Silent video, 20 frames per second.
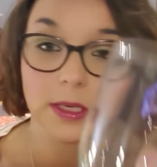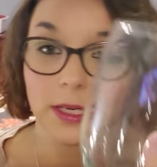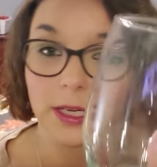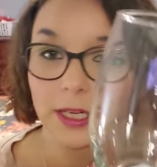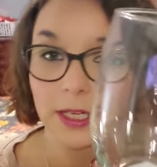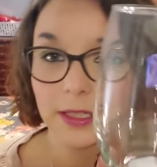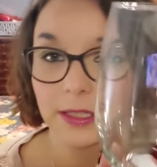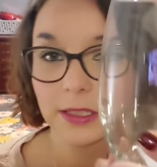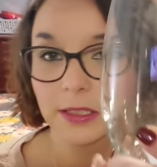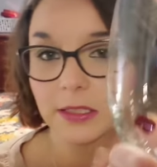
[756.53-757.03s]

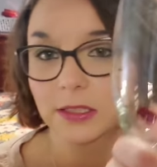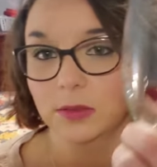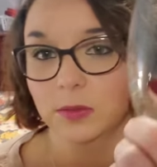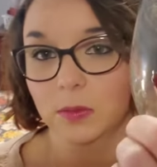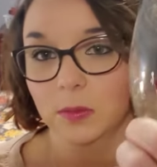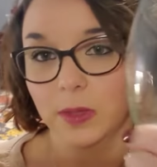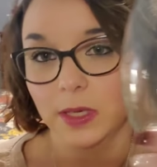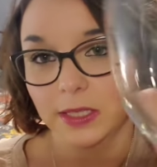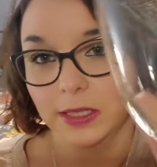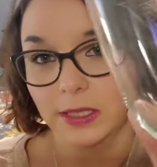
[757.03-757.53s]
And then this
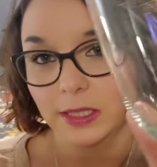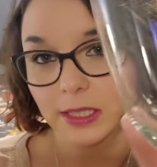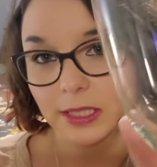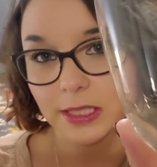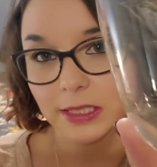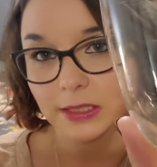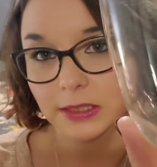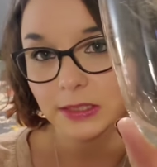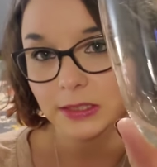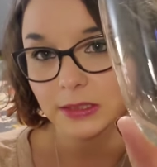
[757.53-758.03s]
wine
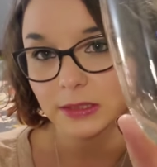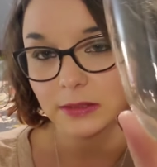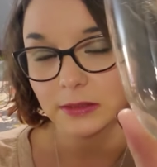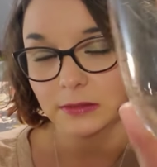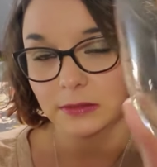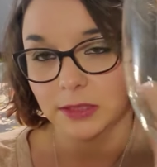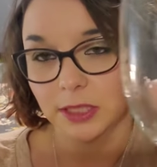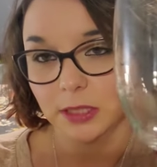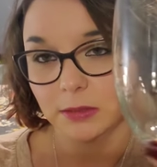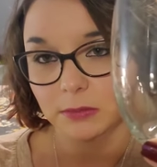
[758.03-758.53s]
glass,
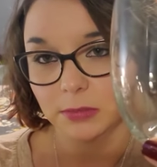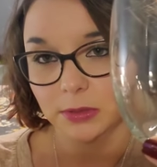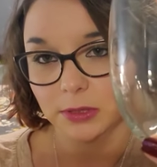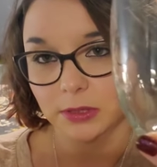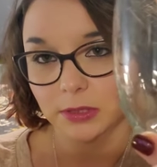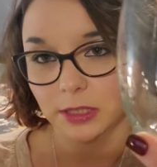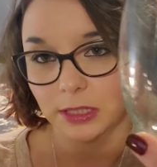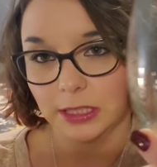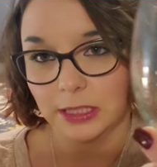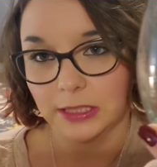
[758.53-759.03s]
tumbler
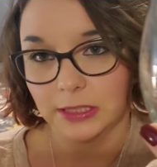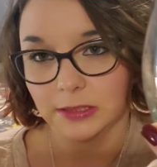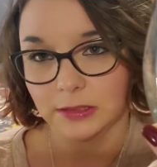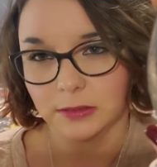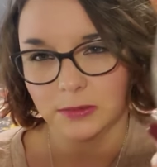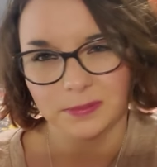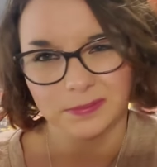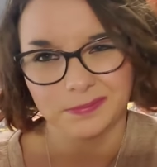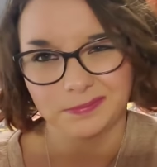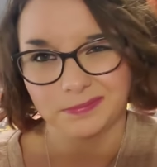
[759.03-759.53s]
glass,
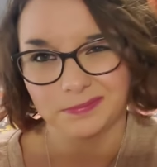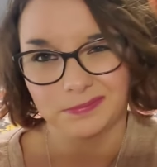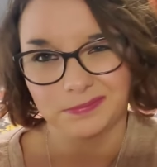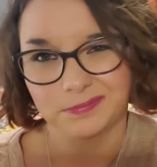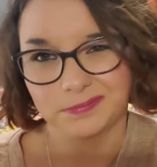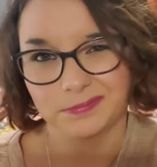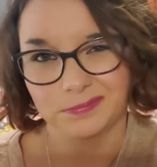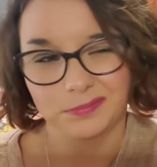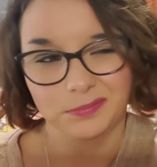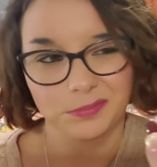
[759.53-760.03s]

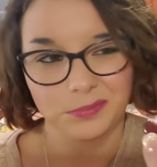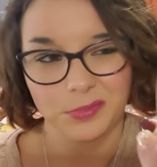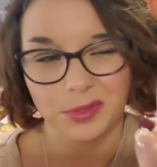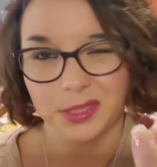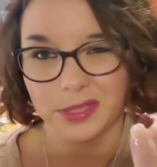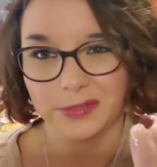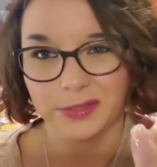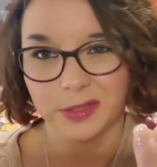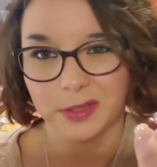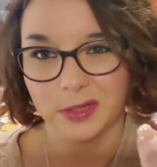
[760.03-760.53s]

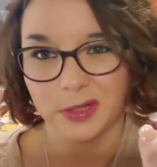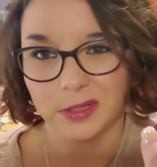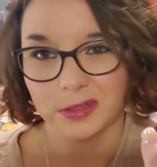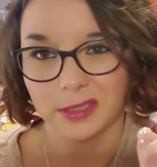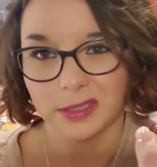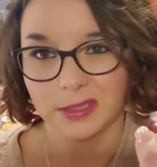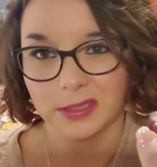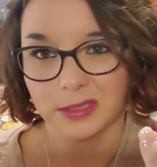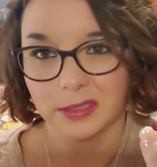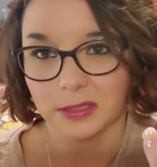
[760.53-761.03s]
whatever you call
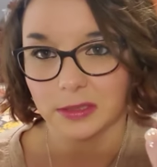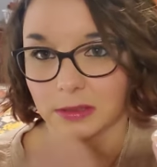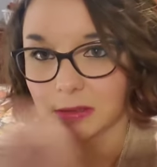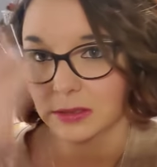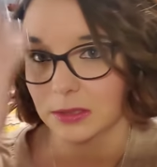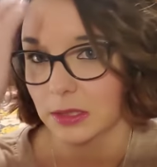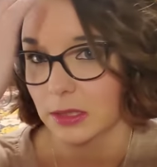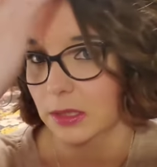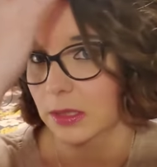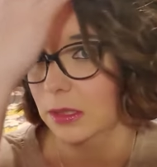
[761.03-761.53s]
these things.
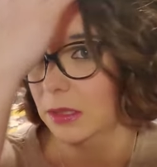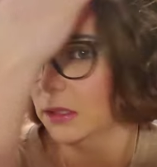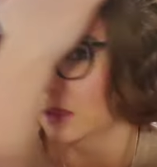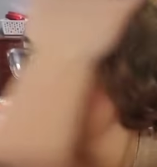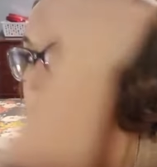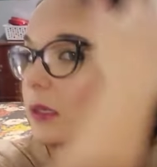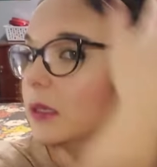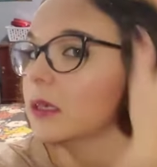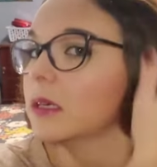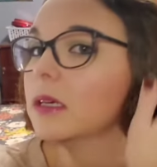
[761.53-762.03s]

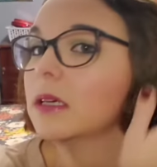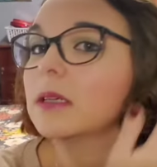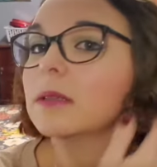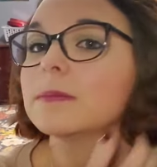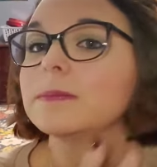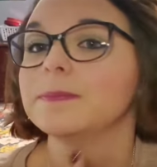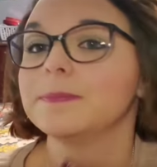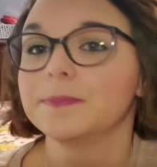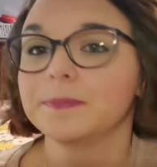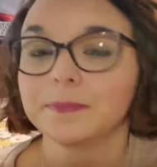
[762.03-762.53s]

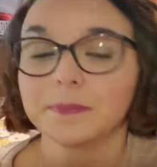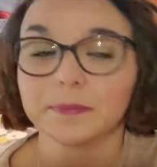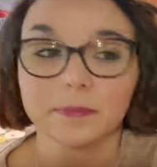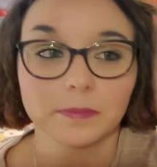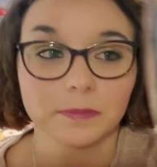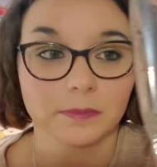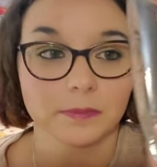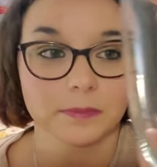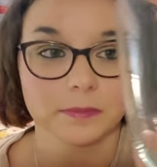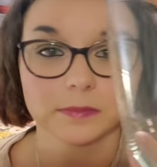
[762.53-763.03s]
Um,
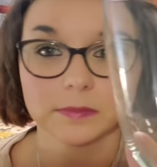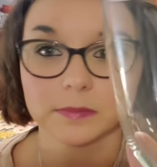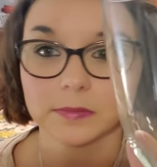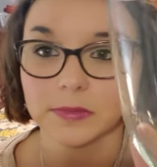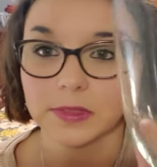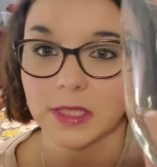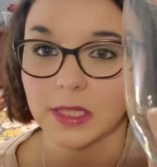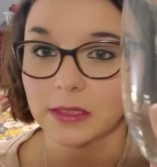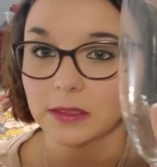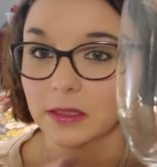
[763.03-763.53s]

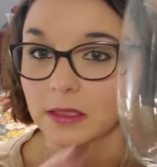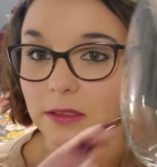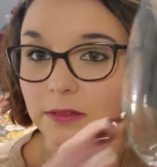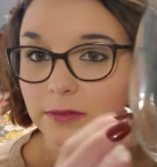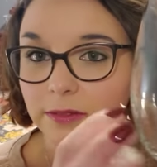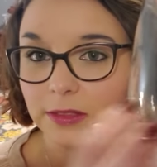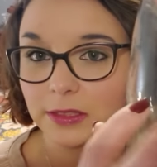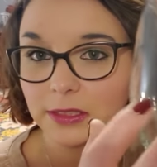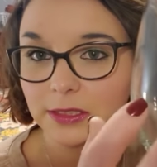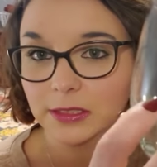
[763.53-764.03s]
I love
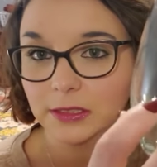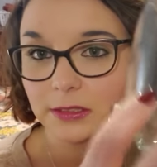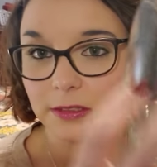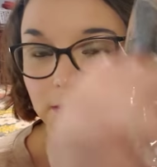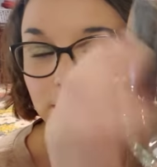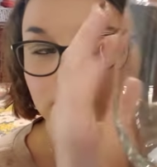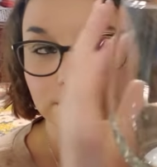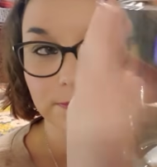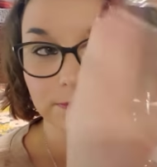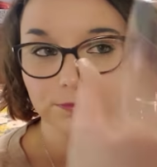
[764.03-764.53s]
clear
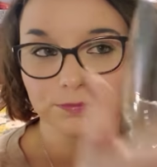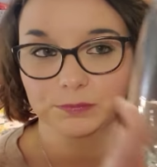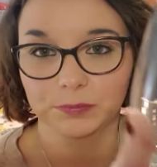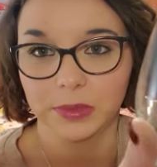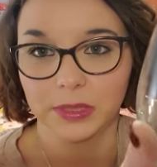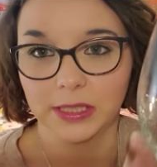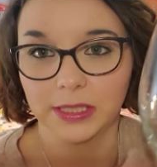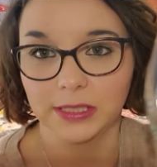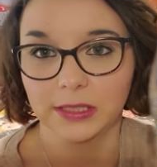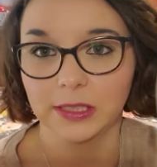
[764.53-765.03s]

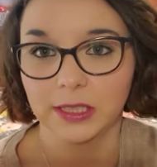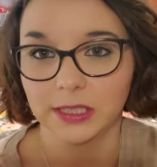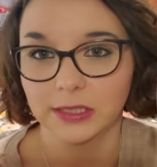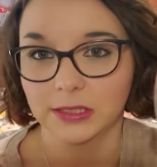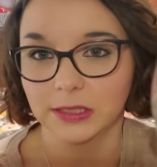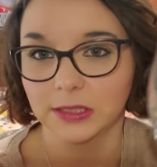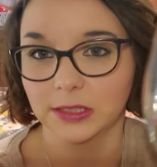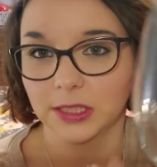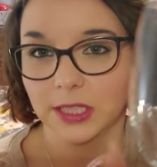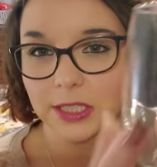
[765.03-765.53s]
plain
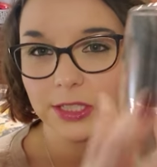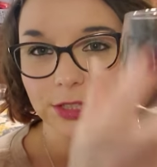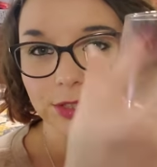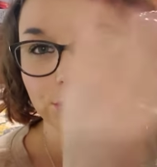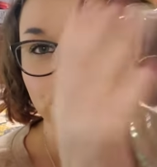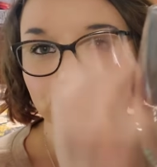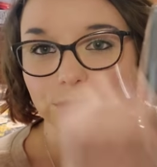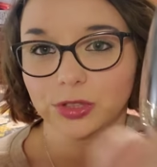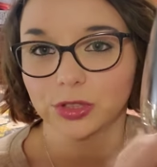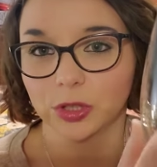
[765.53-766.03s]
glasses. I can do
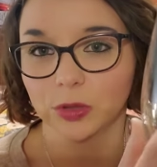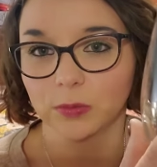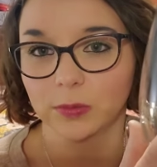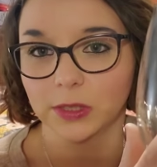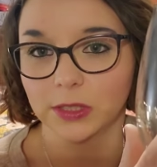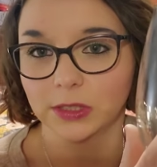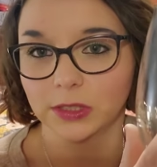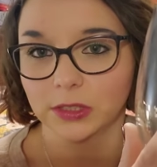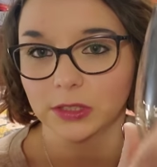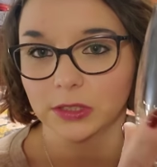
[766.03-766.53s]
so
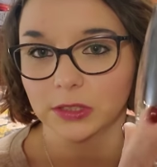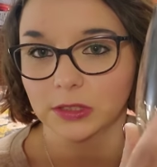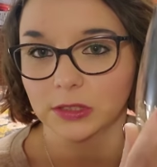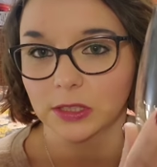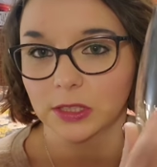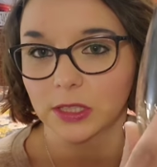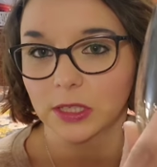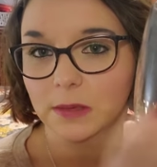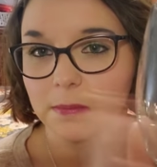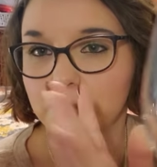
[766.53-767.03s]
much,
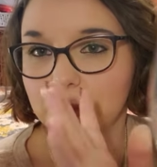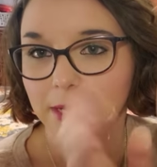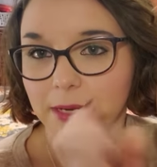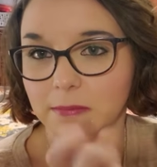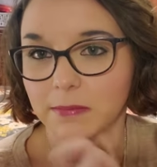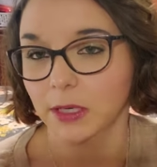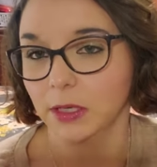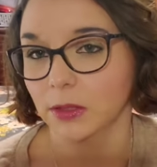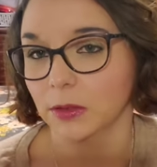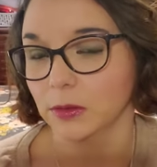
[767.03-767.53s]
make it
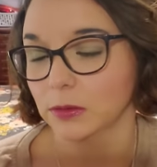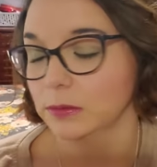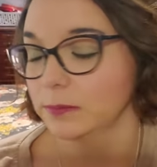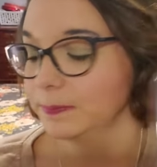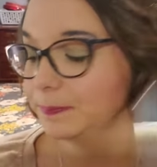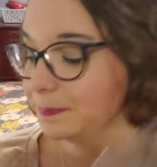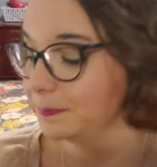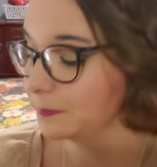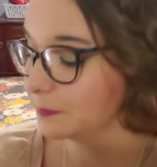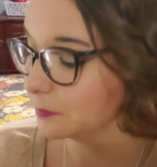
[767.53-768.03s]
my own.
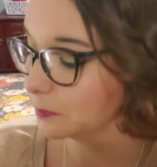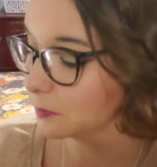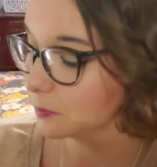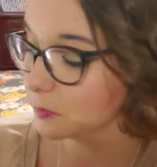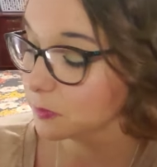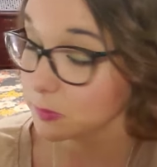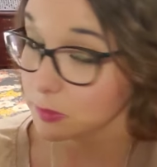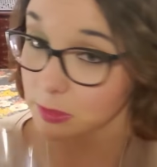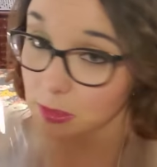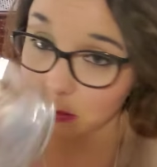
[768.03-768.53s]

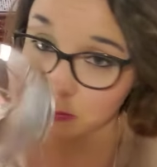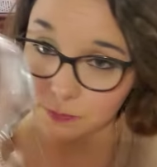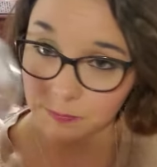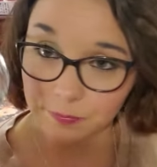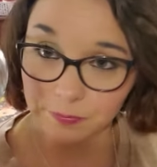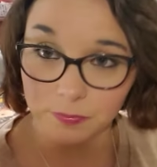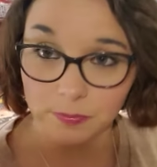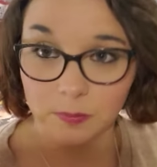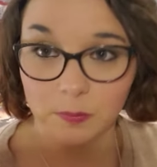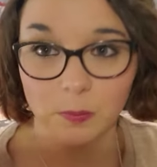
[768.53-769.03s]
So
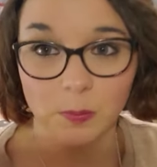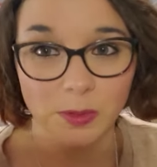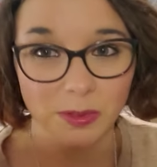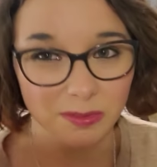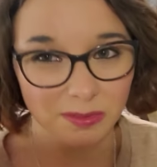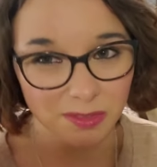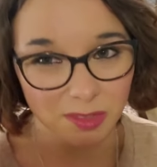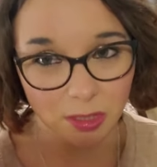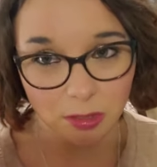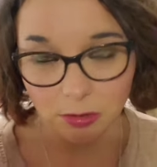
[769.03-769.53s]

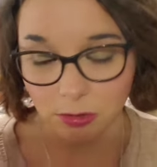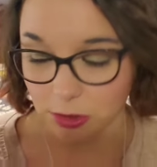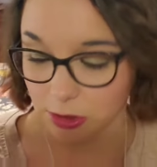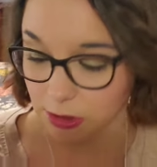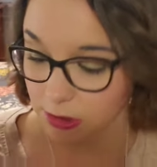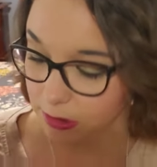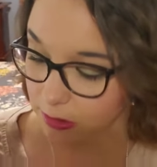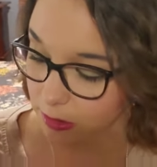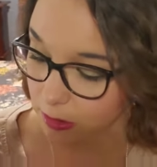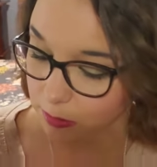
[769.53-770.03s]
Dollar Tree
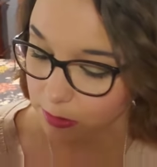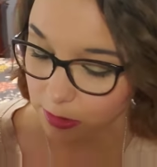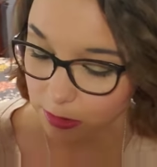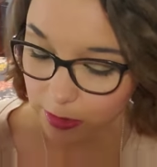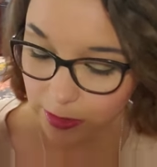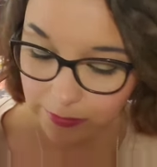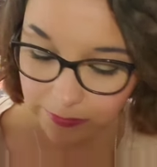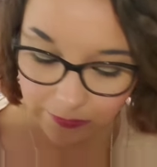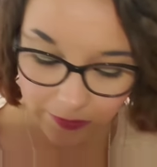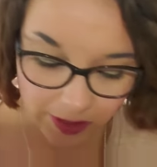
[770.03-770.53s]
is always
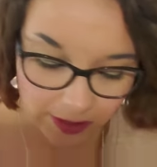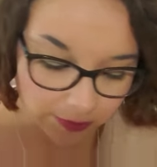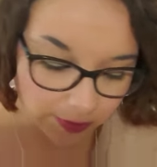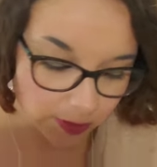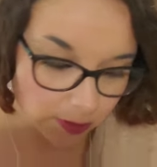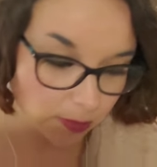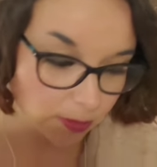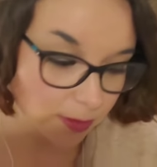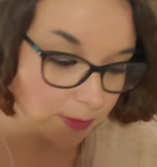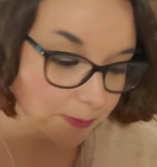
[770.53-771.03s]
great fun for
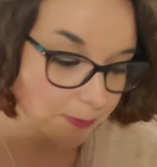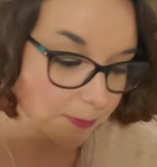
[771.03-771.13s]
those.